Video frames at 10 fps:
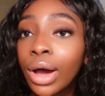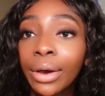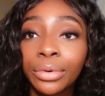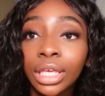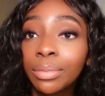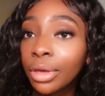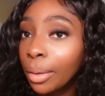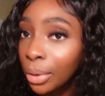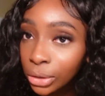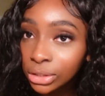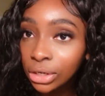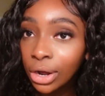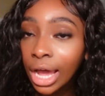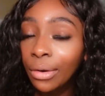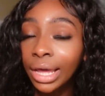I will keep y'all posted on
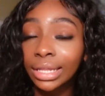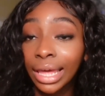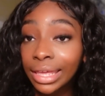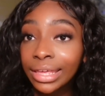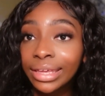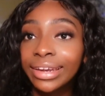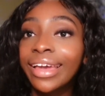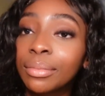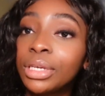how I like it.